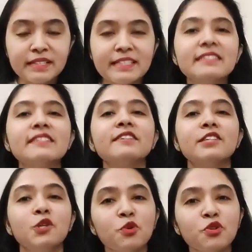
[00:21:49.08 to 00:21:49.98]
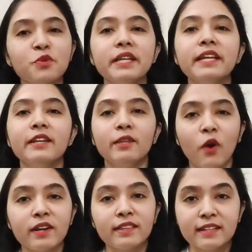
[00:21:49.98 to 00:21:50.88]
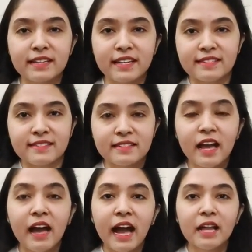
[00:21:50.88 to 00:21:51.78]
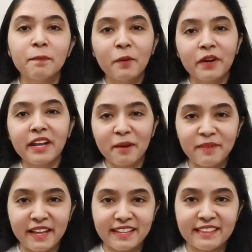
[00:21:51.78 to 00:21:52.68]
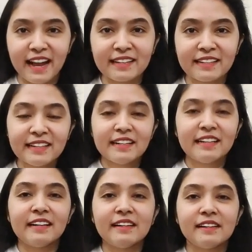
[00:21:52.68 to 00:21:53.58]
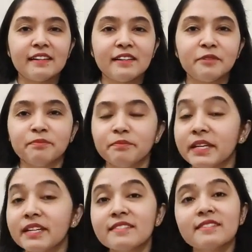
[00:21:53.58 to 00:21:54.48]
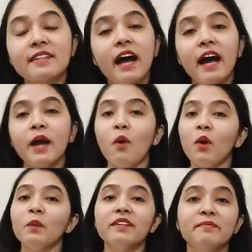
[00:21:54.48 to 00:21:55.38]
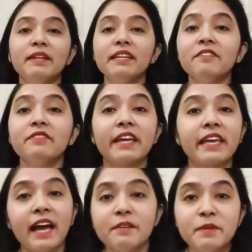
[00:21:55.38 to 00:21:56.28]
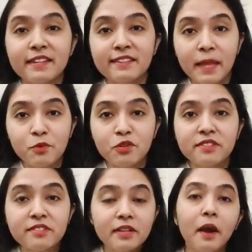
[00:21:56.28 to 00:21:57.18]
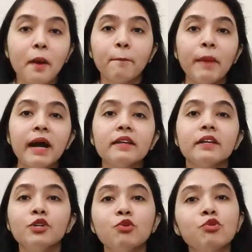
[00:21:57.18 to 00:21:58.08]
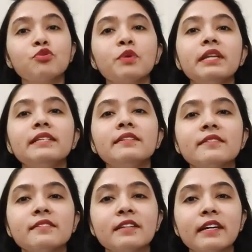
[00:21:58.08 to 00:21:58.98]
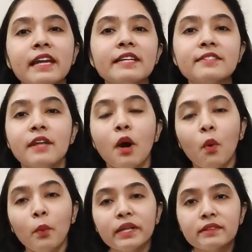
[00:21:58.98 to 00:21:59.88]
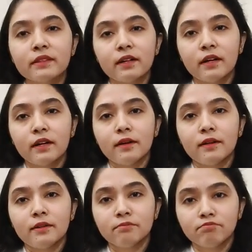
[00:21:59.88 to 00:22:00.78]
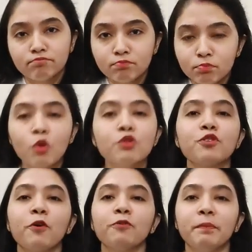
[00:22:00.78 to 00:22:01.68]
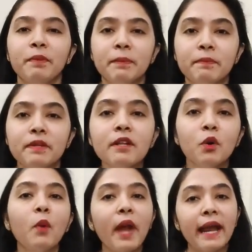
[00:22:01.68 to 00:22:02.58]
this is usually not the case. I'll put it up like that, because I always believe there can be exceptions, but usually this is the case with most of the people who